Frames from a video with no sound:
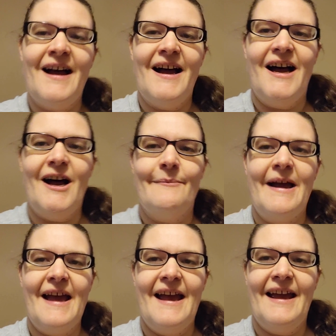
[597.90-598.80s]

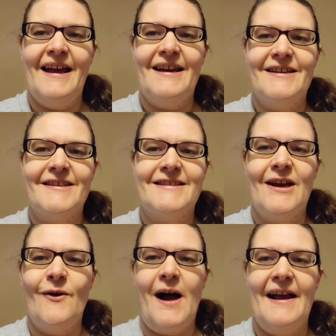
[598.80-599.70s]
And
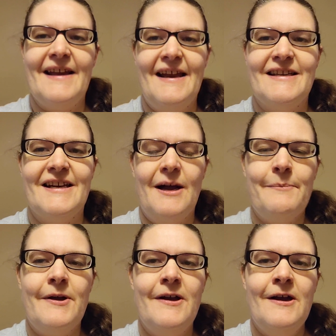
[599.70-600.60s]
so I ended up
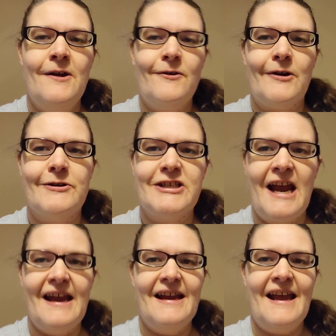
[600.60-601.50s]

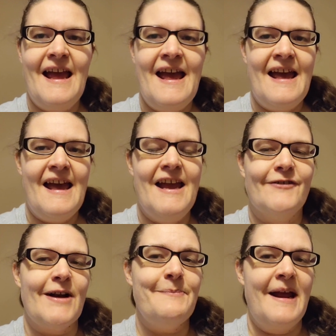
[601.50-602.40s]
crocheting a
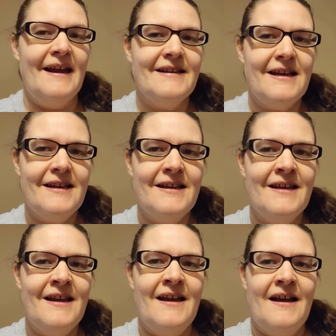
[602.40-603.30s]
red panda,
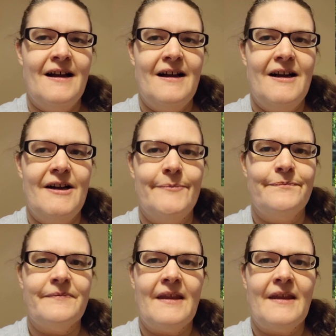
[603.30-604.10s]
and